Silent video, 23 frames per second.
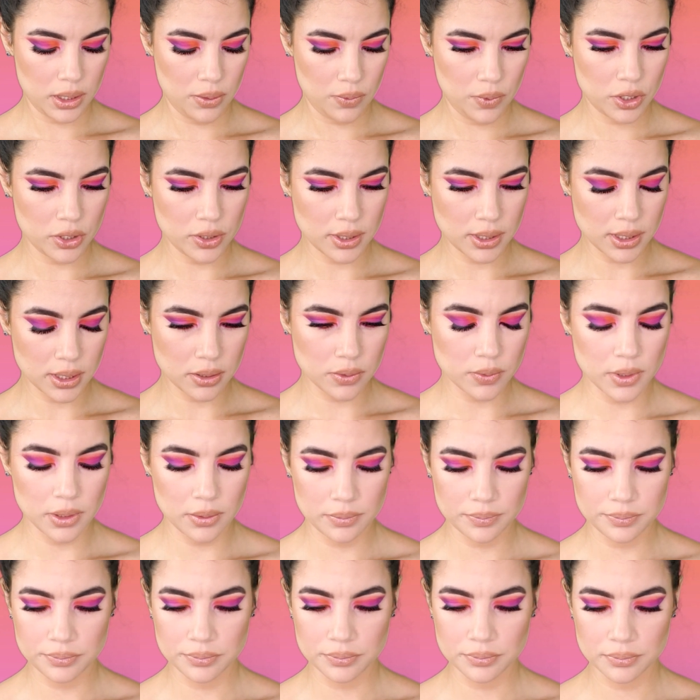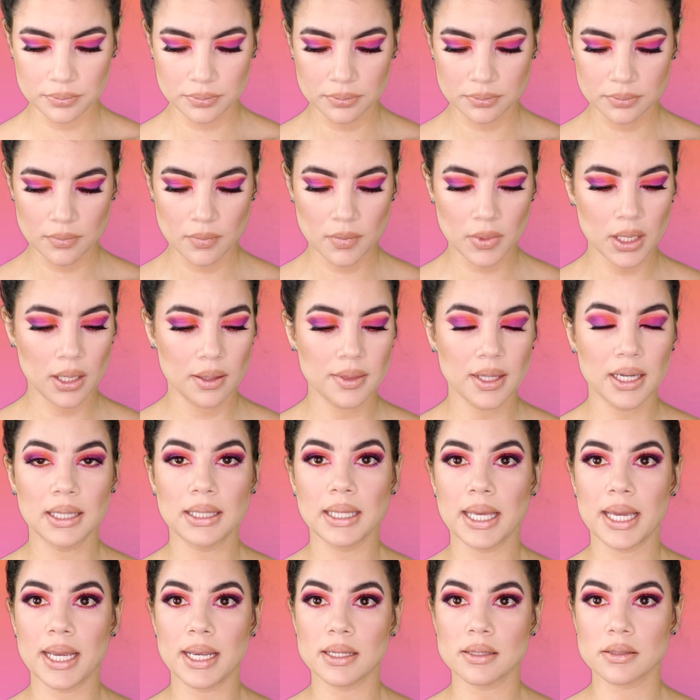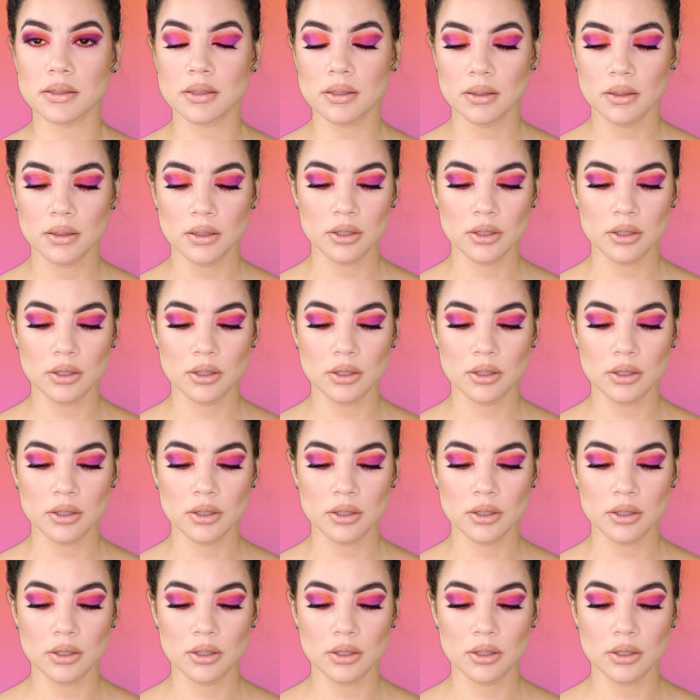which one's this one? The Glazed.